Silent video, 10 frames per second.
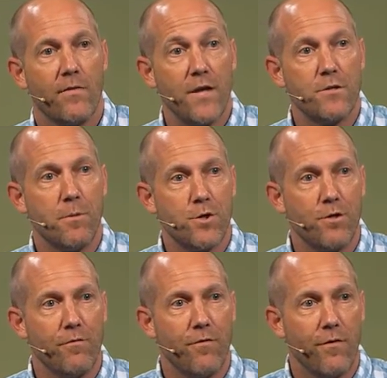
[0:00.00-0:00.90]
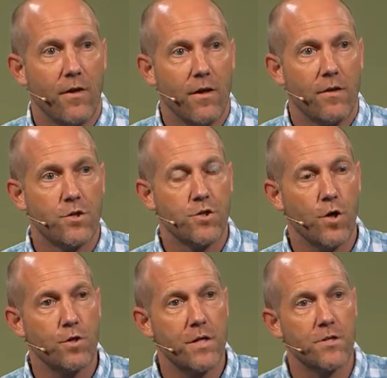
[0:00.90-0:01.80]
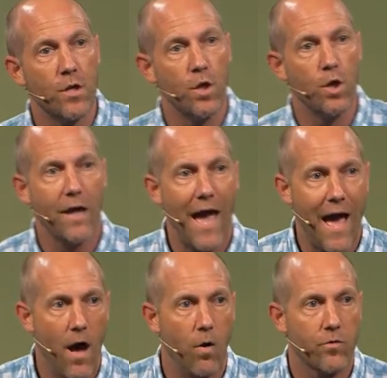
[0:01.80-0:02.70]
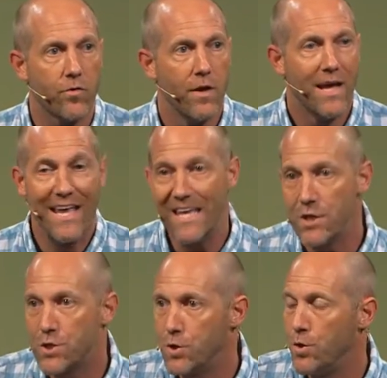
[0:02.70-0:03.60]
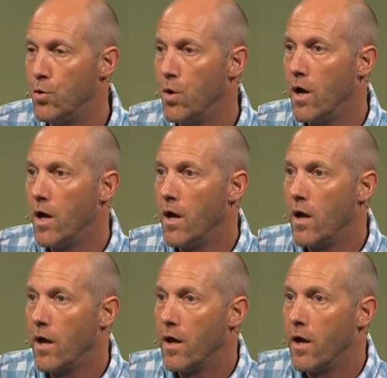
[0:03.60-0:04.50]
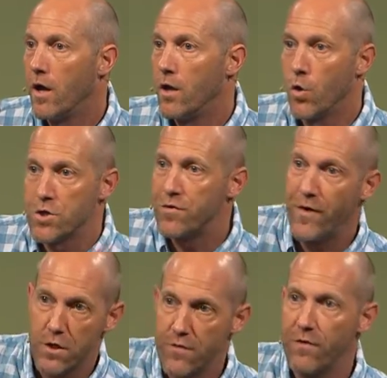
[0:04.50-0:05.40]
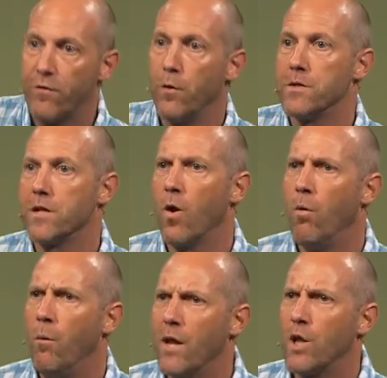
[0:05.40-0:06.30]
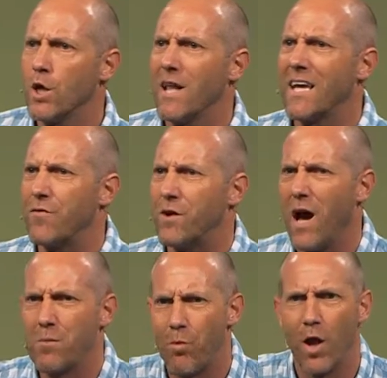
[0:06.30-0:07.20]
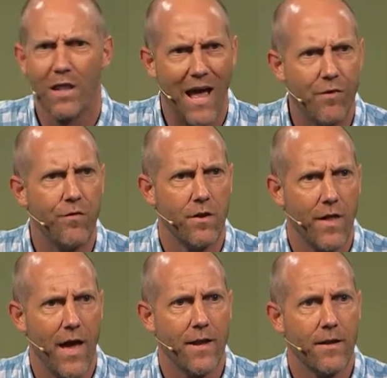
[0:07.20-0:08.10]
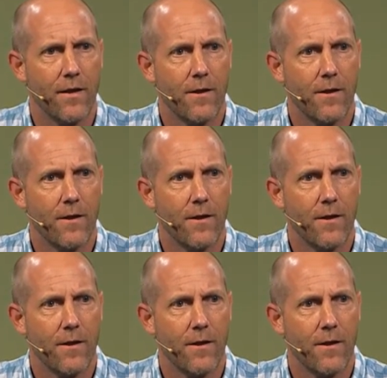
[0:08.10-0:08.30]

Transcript: That's the mission of this church, is to look out into your spheres of influence and go, what would it look like if God brought life into that?